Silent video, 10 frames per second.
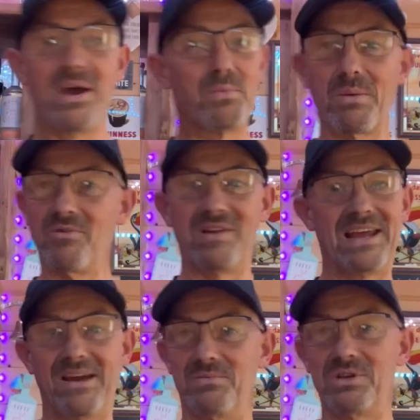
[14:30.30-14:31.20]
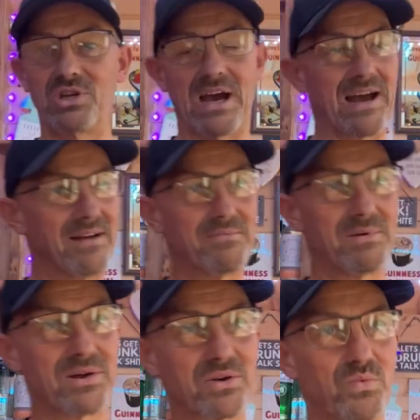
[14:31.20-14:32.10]
when we're in here, we chat. Oh
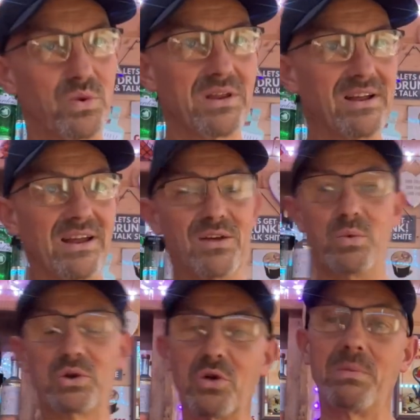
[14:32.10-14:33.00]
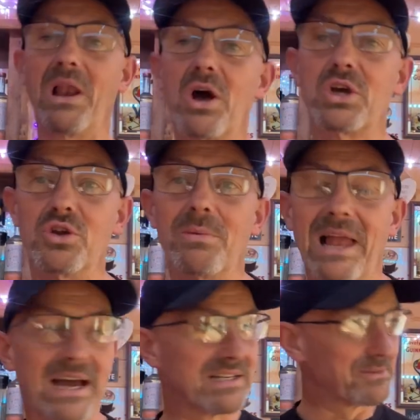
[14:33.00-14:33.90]
my God, we could be like a double
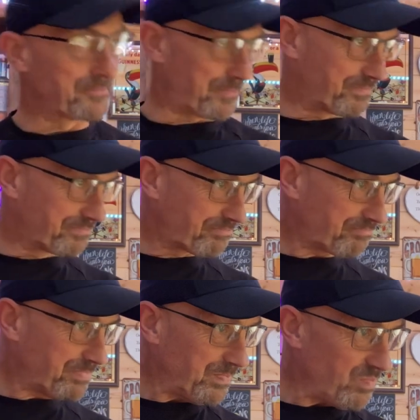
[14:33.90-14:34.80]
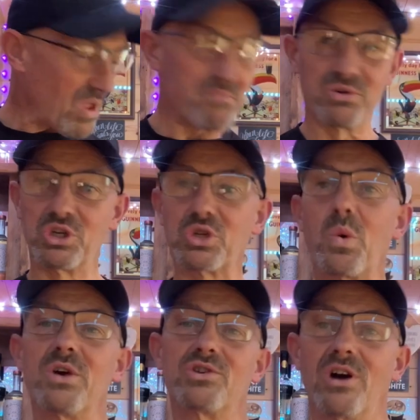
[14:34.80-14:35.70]
act. But she's
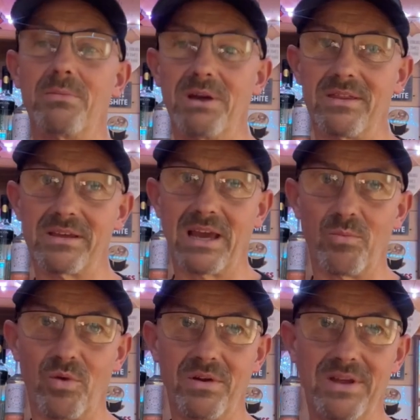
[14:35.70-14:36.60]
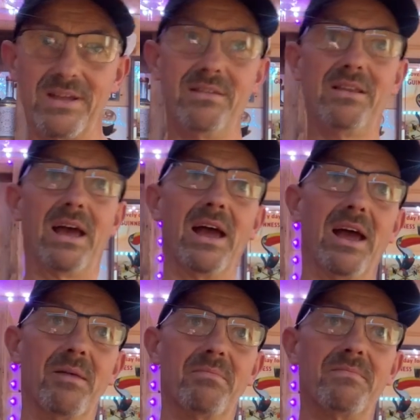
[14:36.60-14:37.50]
quite shy behind the camera.
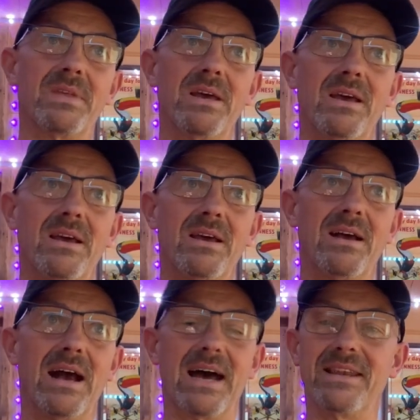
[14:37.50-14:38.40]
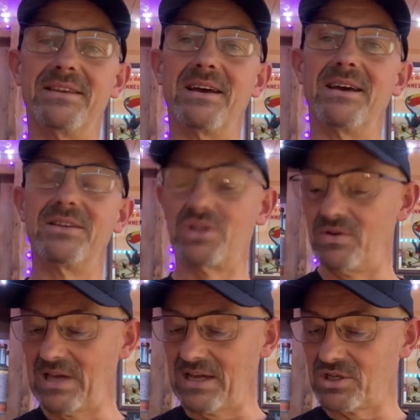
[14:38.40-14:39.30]
So
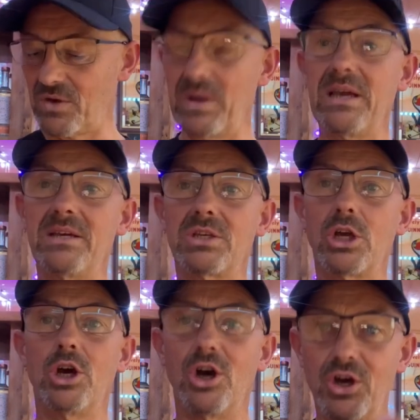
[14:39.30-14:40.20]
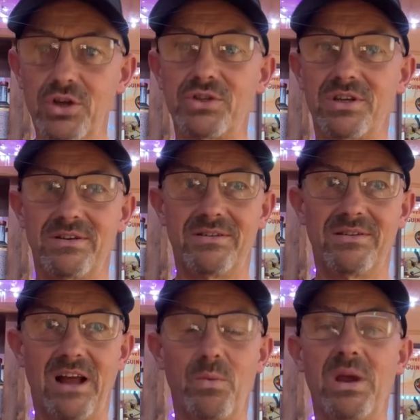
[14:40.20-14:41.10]
it is us.
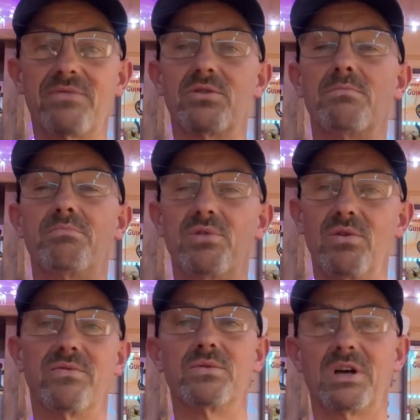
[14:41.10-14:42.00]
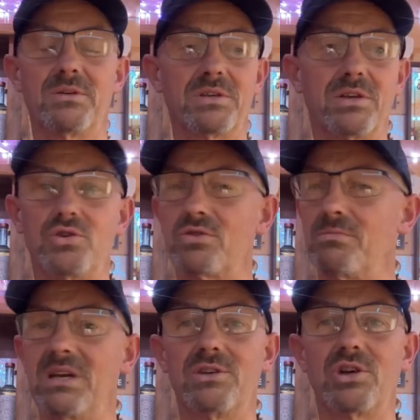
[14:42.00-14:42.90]
And we have some beautiful times here. Just
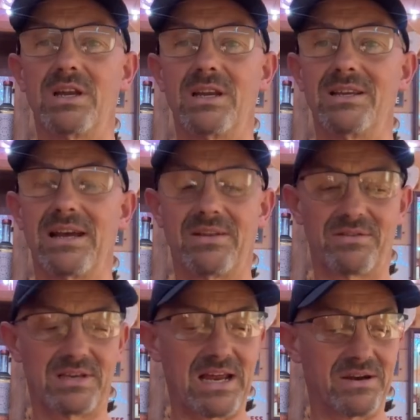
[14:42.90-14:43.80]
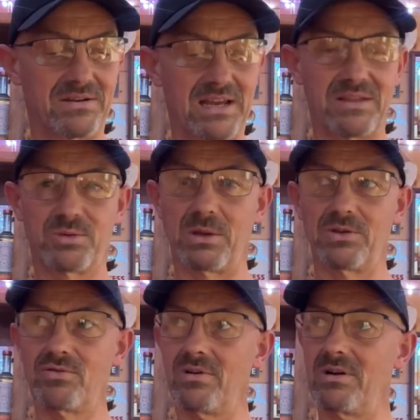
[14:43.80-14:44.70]
me and Janie down the
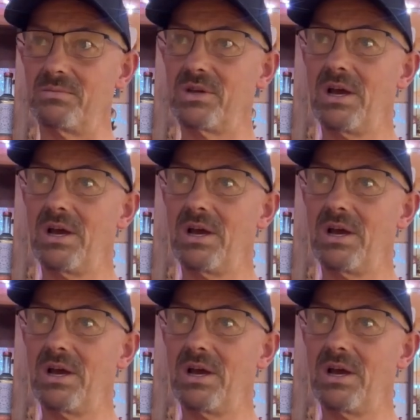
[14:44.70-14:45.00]
Spencer Arms.